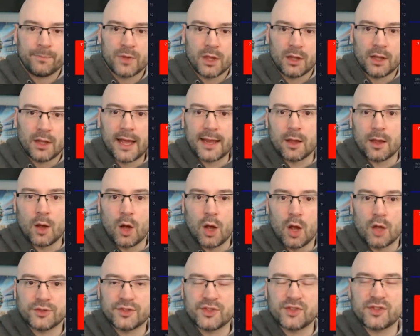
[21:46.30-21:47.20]
like,
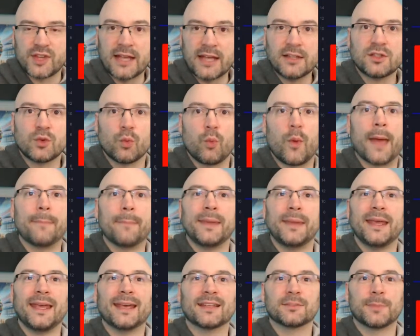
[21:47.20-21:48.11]
since
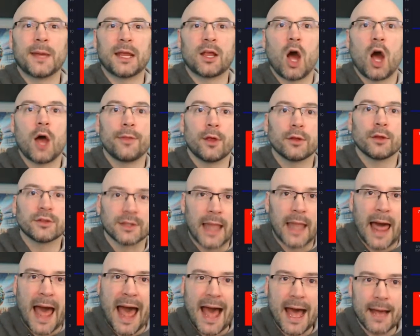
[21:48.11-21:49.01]
Wemby has been gone, those
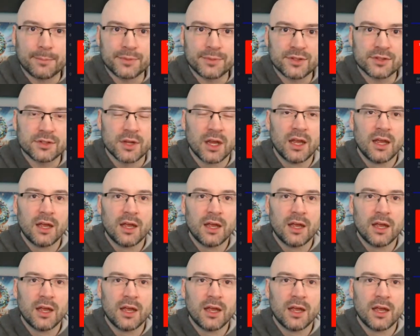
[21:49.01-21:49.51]
lobs,